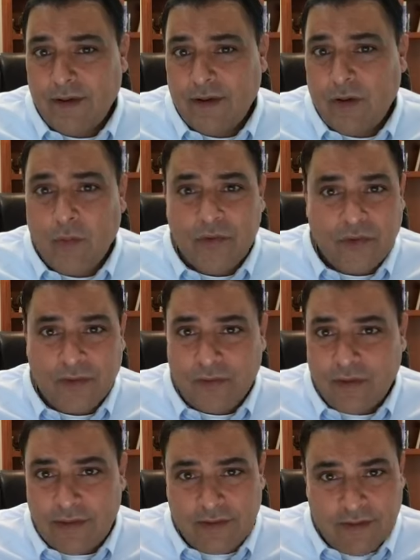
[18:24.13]
always on the
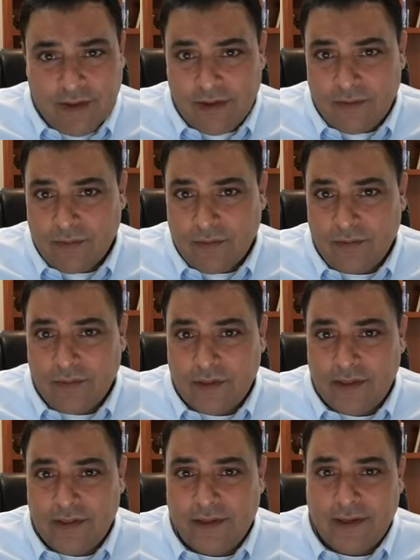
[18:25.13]
right side, or
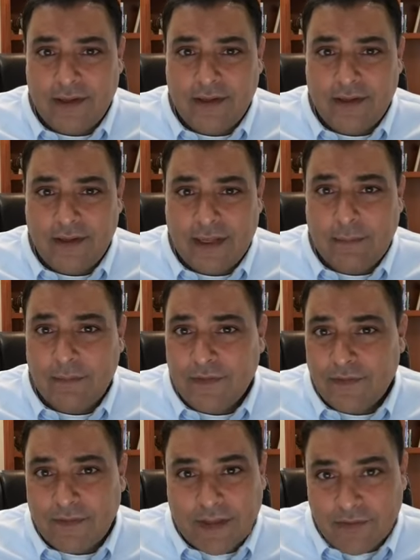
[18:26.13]
really tight hip
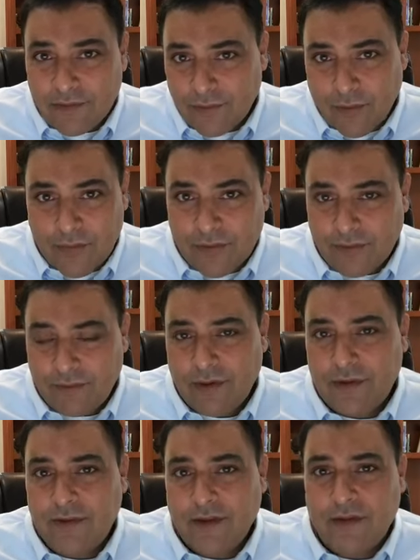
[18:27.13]
flexor, always on the
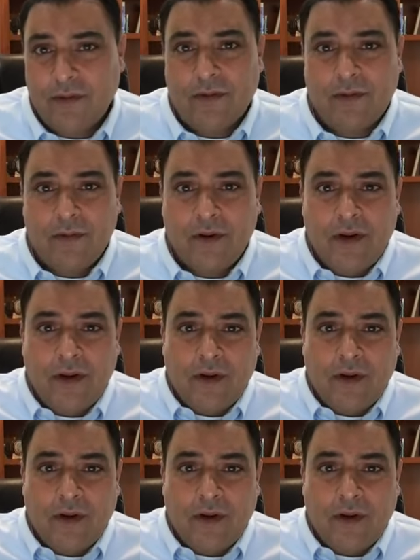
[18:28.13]
right side, or